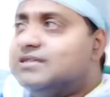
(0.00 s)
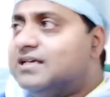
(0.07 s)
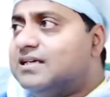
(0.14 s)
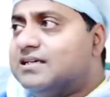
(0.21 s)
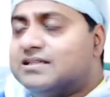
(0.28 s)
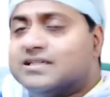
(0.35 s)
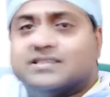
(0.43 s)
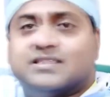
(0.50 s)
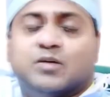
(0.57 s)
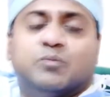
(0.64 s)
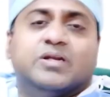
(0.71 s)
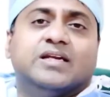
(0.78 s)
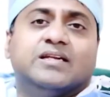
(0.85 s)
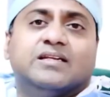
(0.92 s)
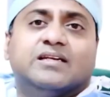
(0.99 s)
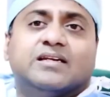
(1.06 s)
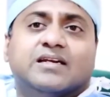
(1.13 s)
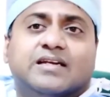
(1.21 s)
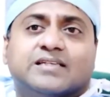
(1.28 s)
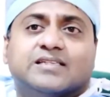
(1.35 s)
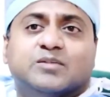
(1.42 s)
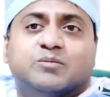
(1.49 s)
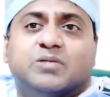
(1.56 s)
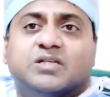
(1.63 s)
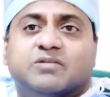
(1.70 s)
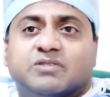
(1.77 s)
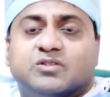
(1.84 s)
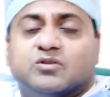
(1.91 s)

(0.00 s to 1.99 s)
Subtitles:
They just ablate that conduction pathway